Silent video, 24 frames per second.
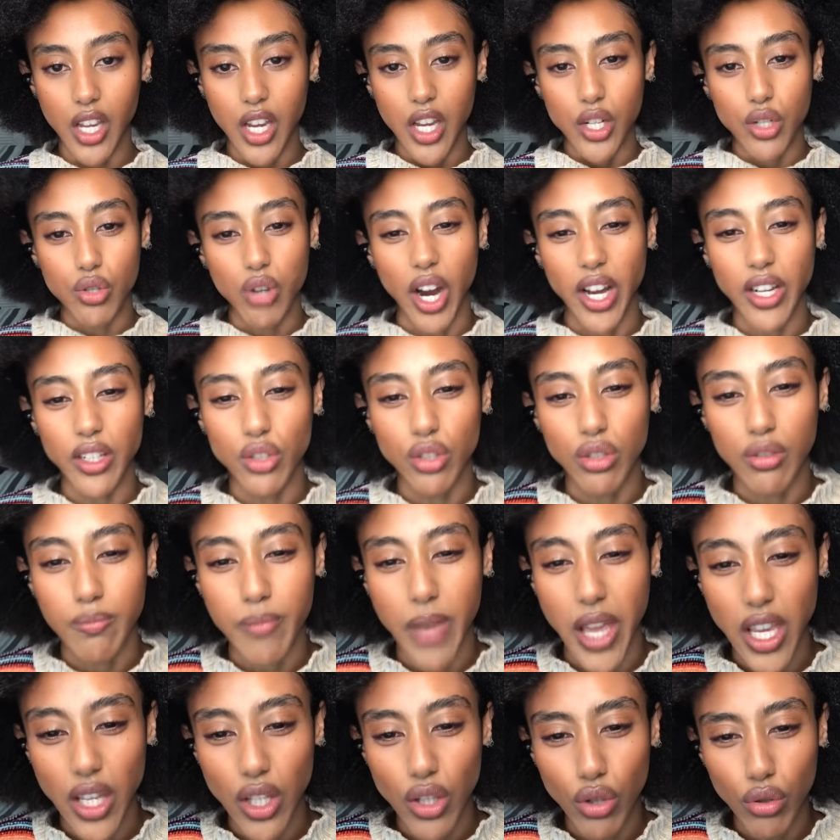trying to
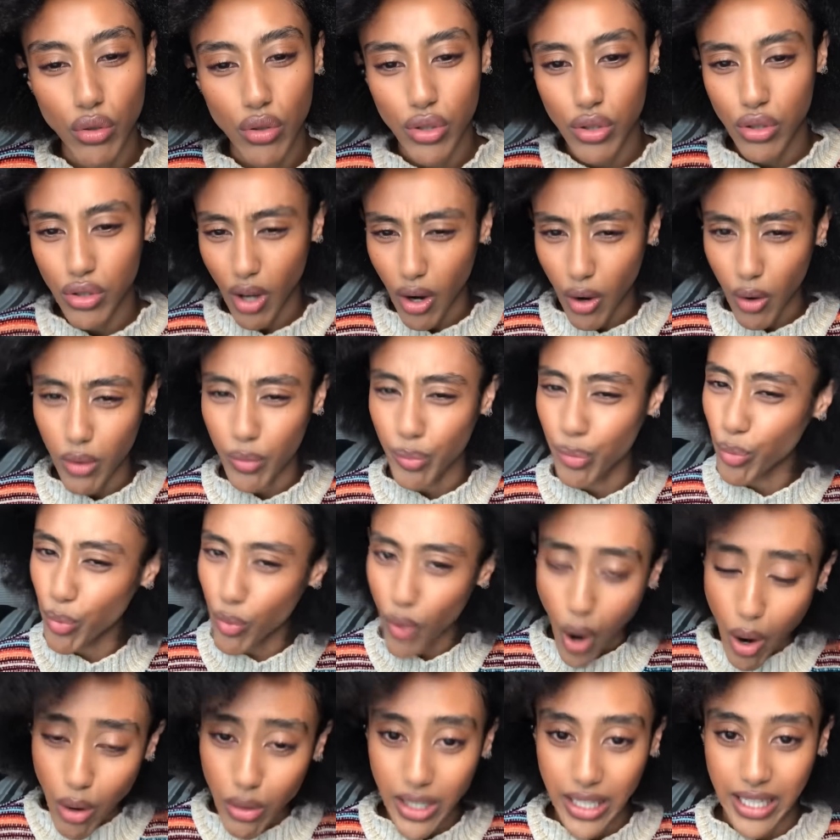make you so
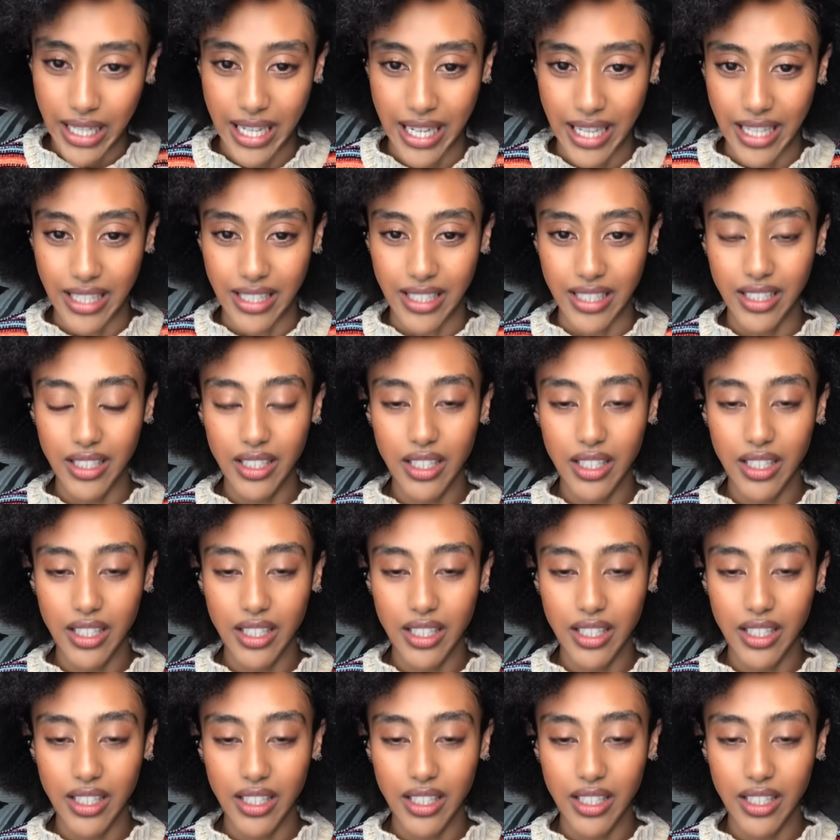broken